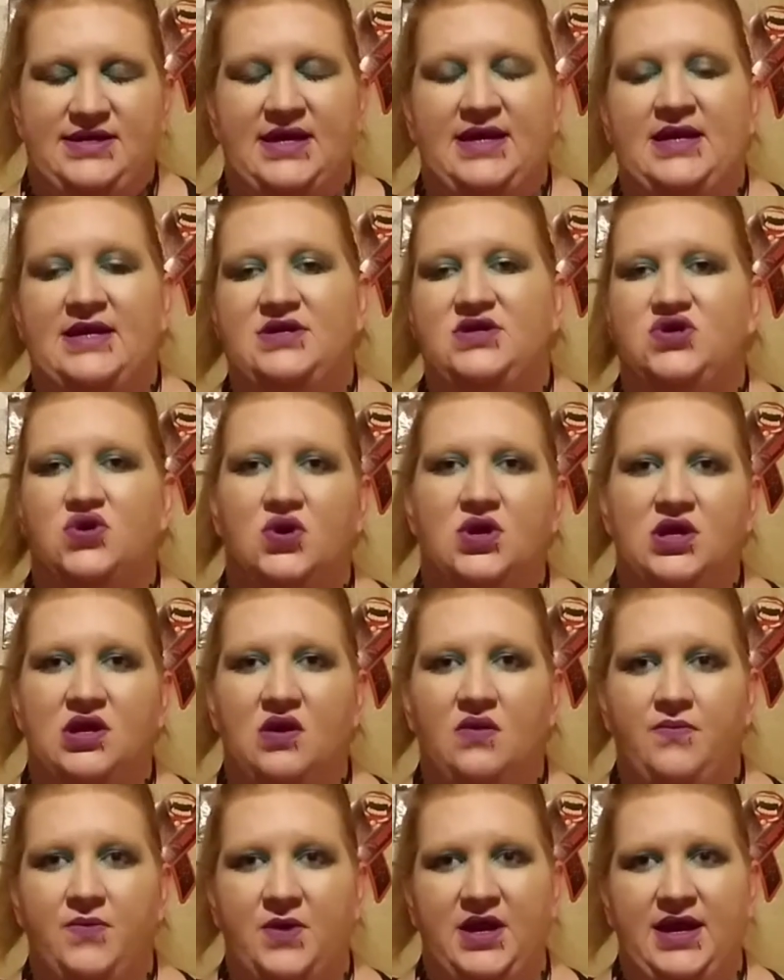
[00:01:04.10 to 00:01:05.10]
a short little
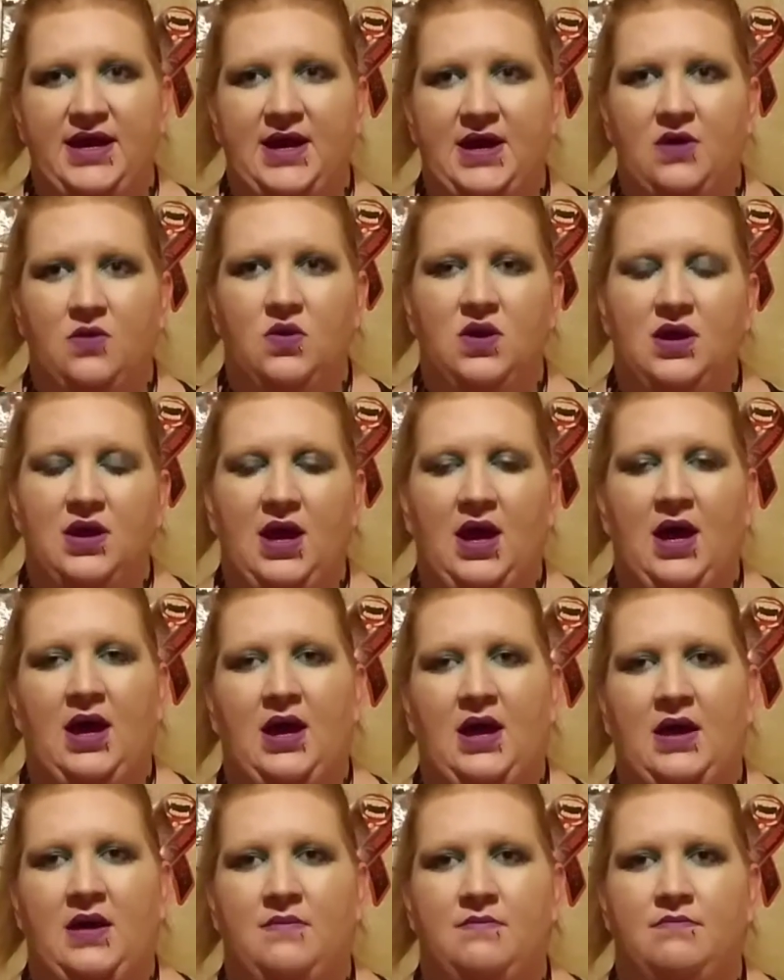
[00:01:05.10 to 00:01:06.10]
video.
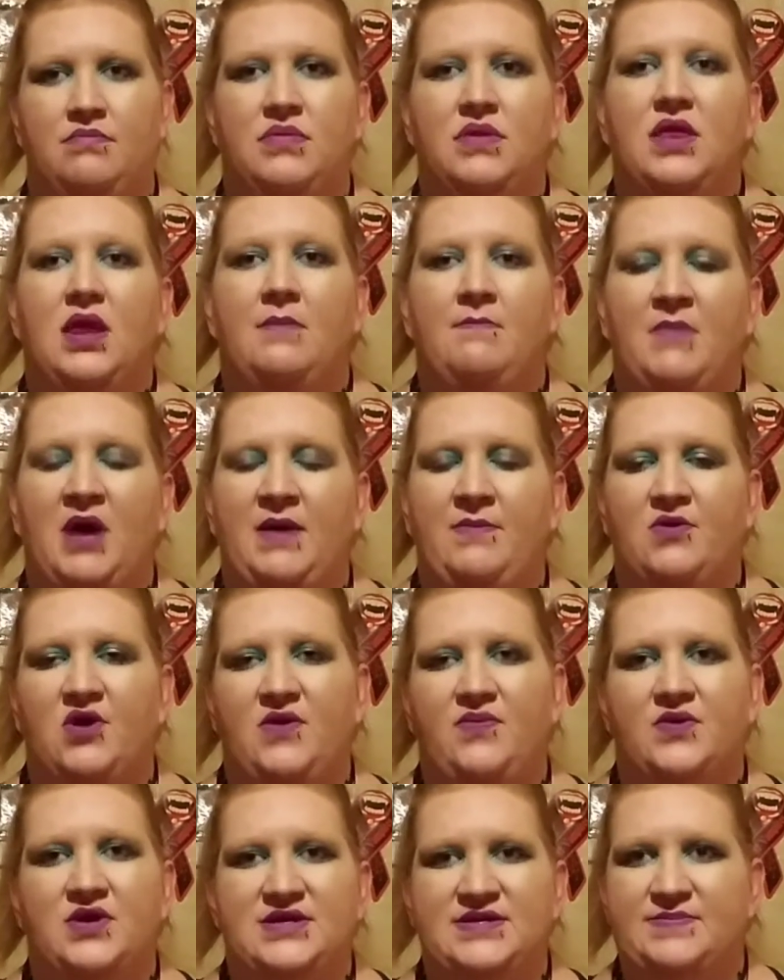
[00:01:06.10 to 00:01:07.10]
Um, my
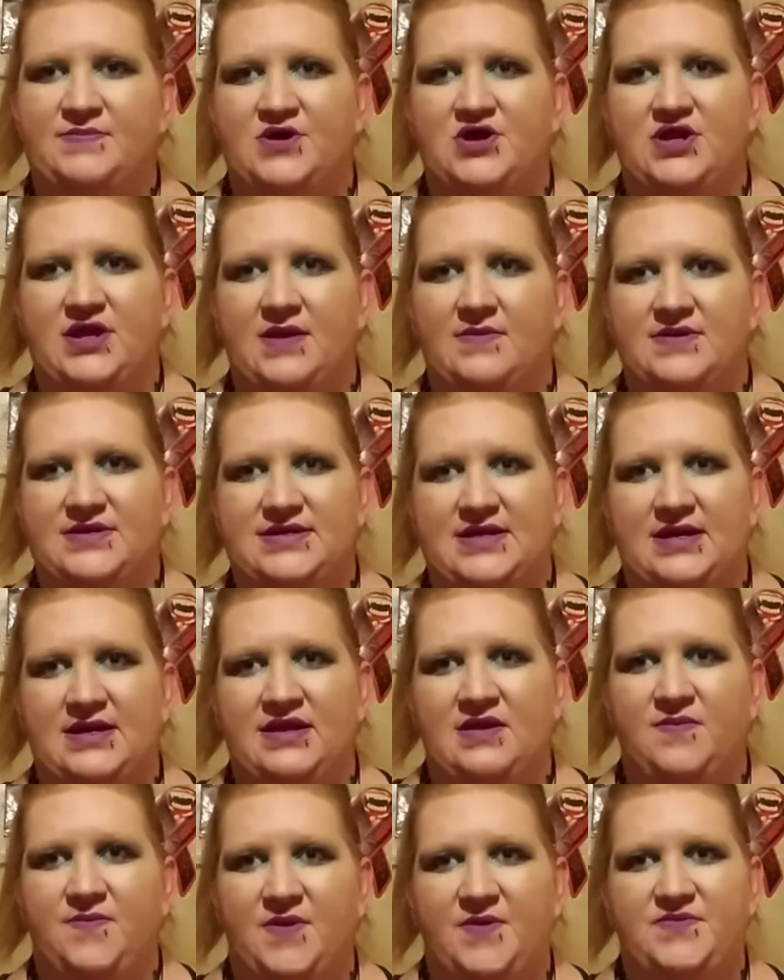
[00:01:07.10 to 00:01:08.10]
boyfriend's birthday was on the
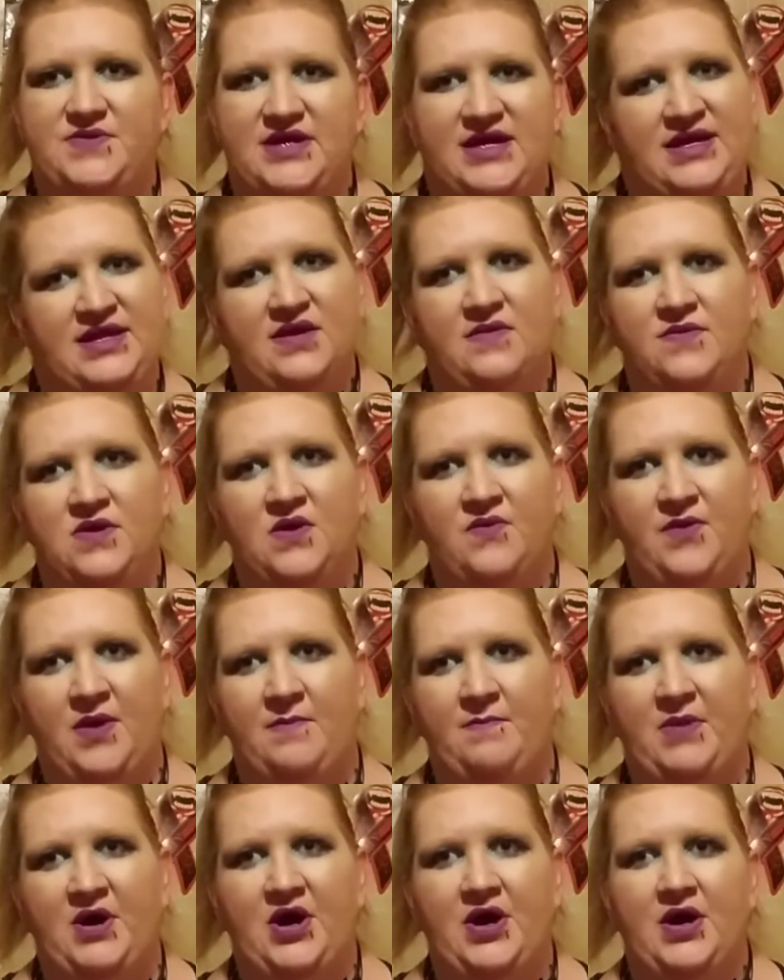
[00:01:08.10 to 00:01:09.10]
15th of
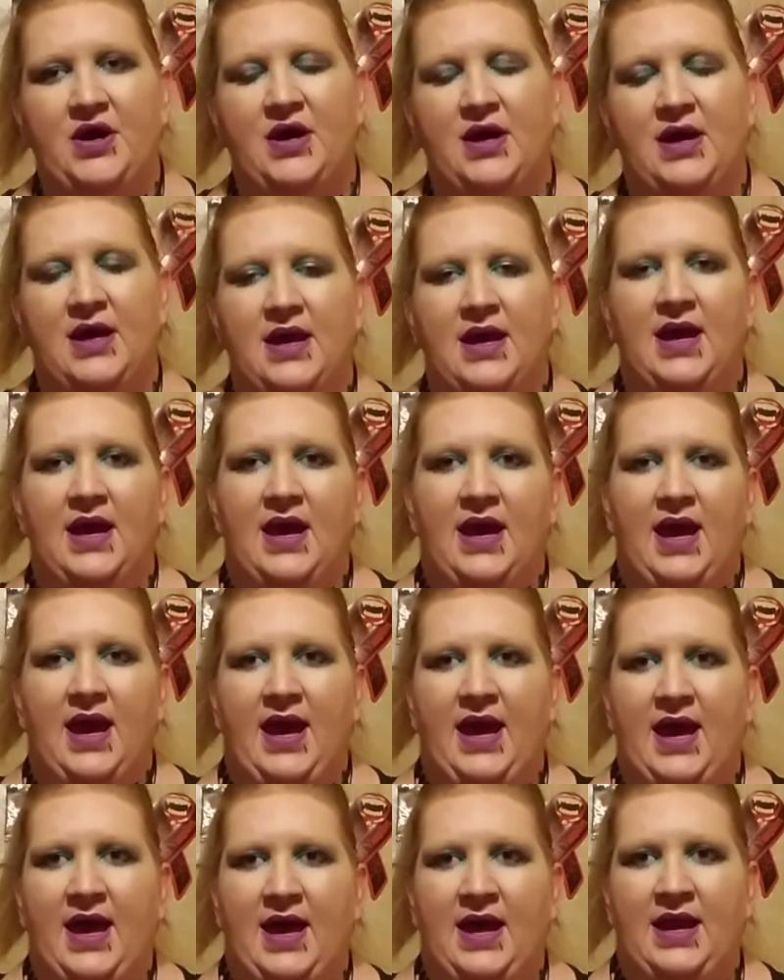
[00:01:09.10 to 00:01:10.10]
November.
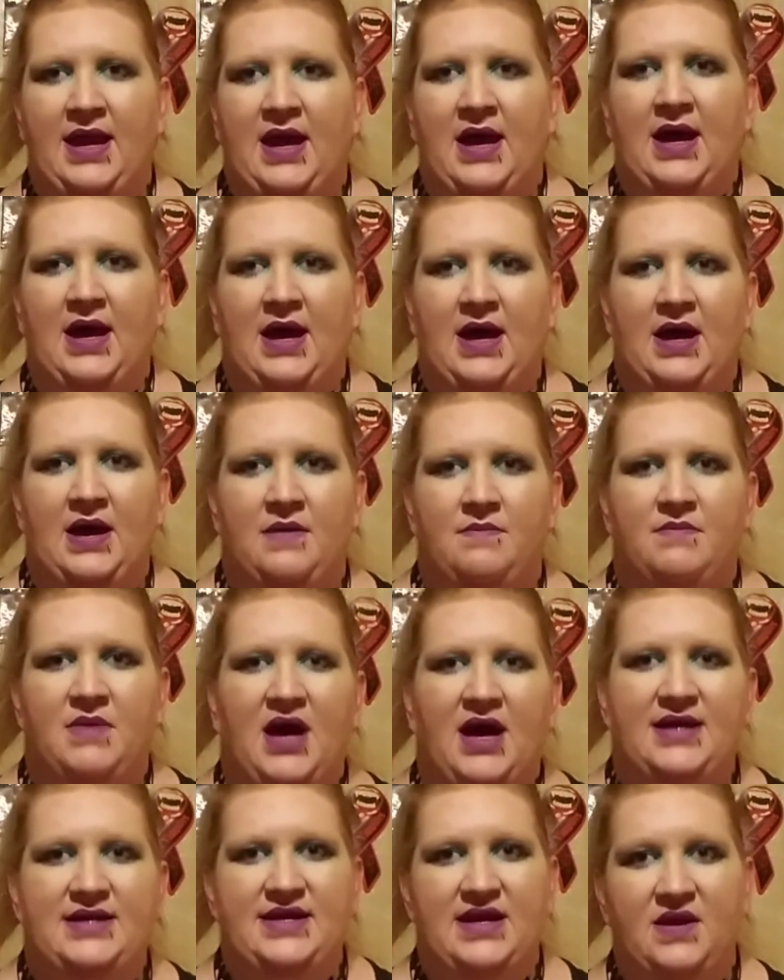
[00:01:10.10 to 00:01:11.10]
And um,
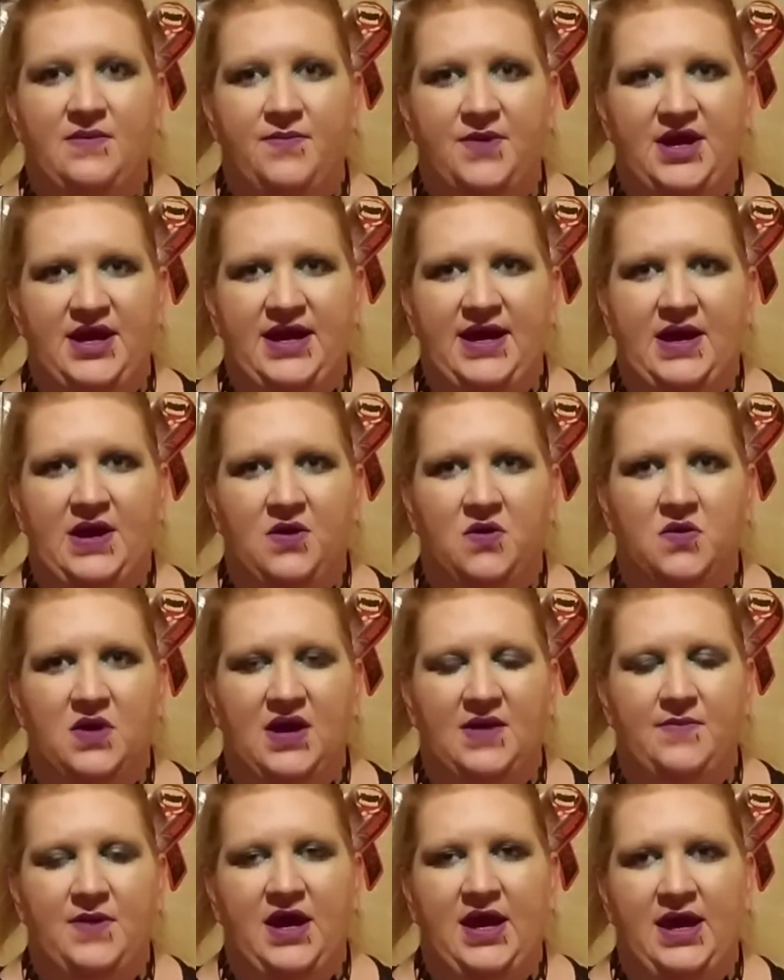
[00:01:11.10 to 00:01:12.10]
I did a video
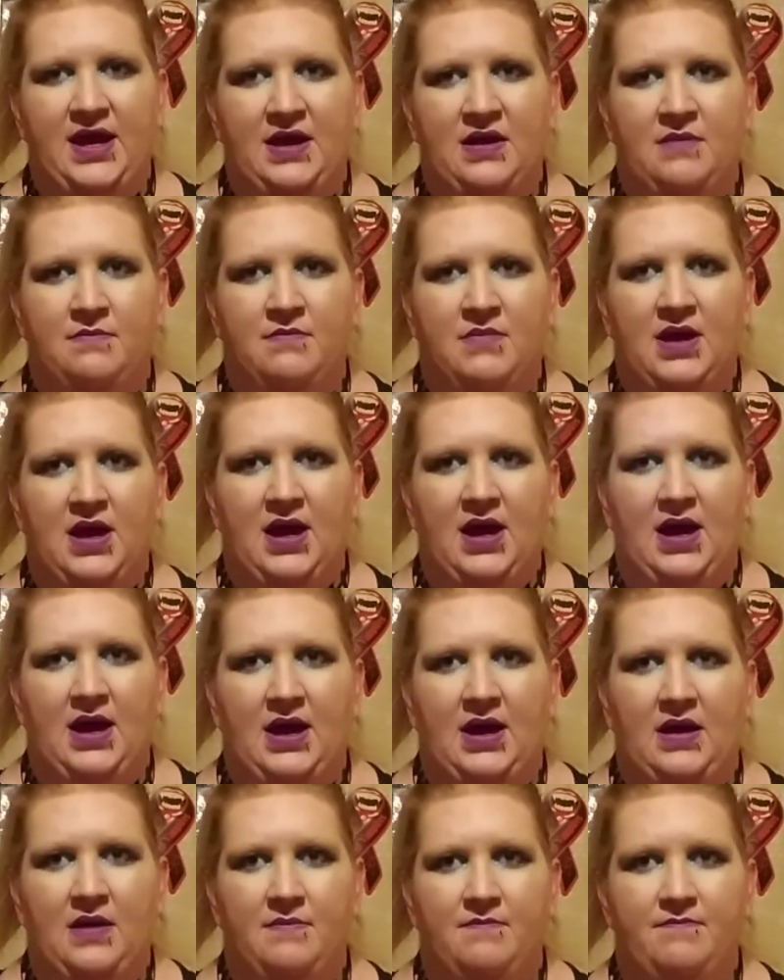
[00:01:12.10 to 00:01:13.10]
of him.
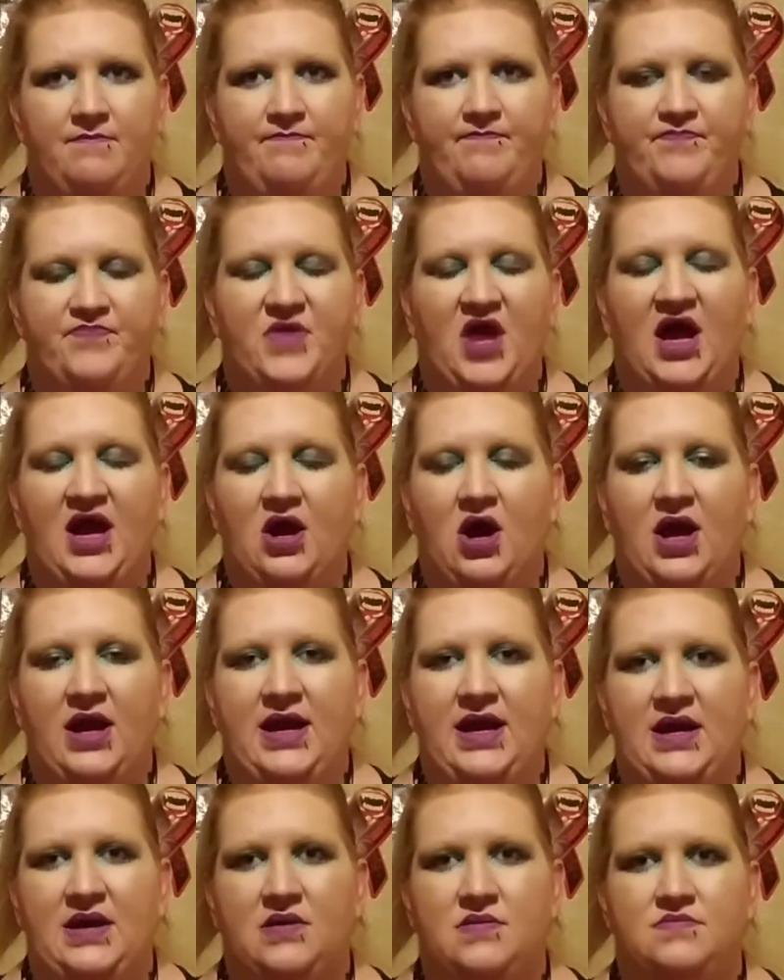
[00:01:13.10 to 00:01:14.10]
Um, I got
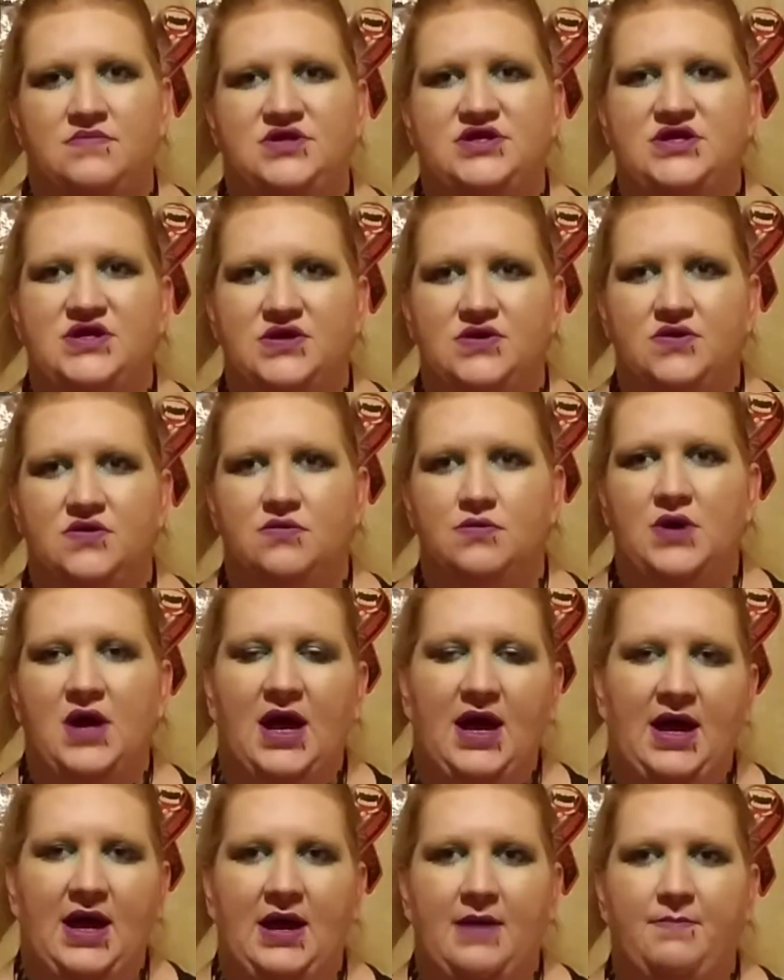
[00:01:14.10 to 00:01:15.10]
him two
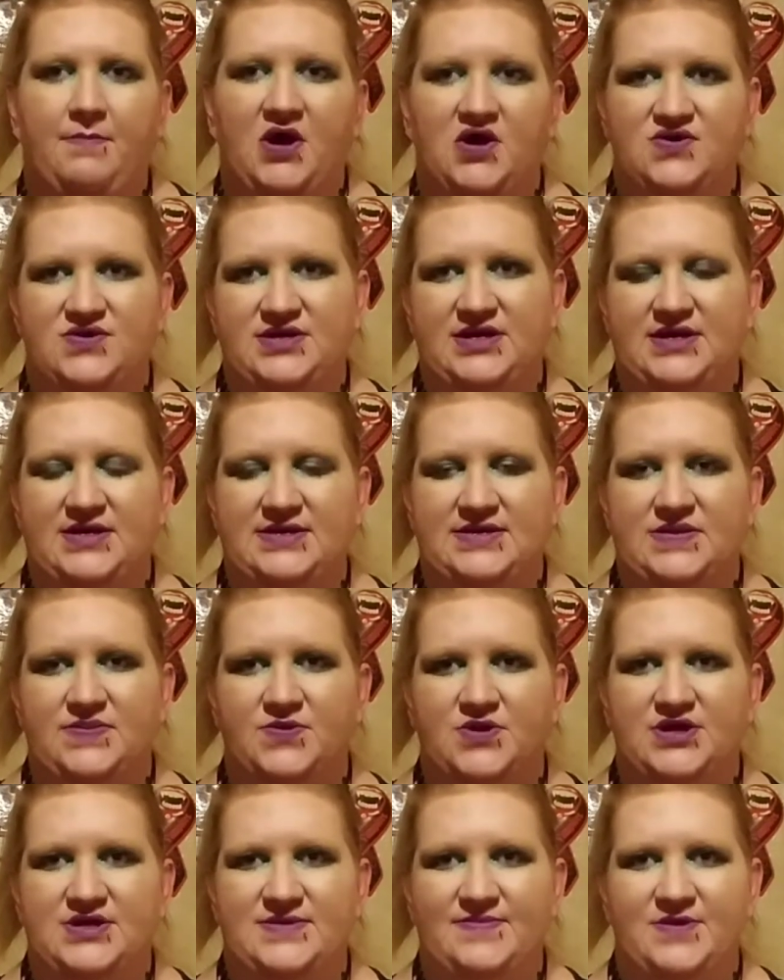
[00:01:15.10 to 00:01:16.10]
uh, posters for
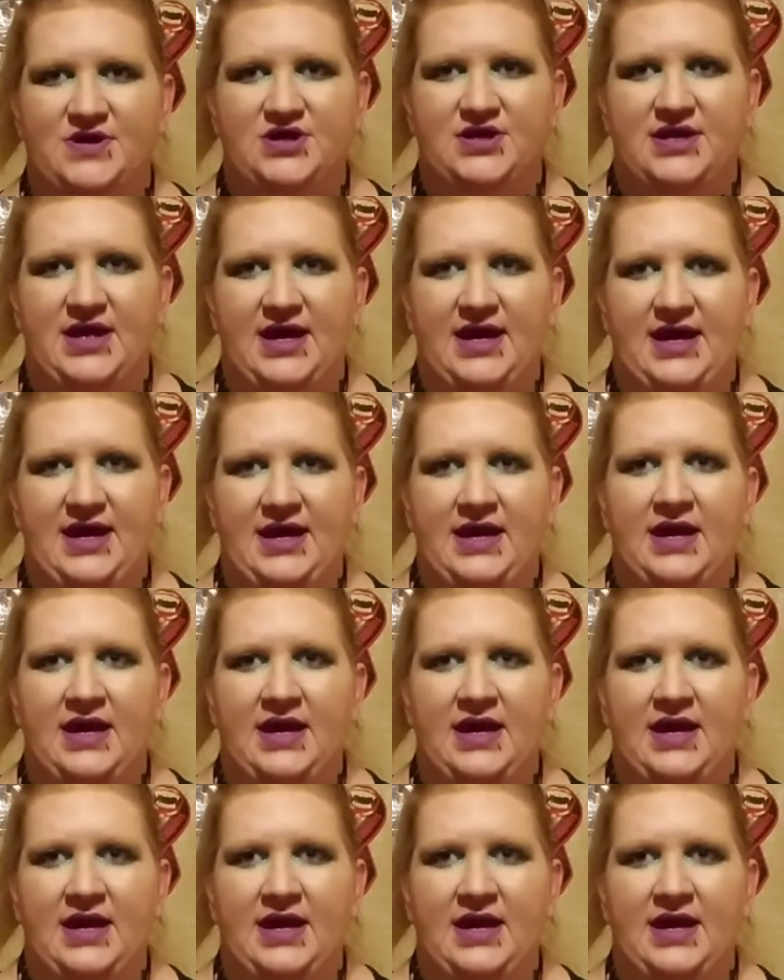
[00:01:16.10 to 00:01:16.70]
his birthday.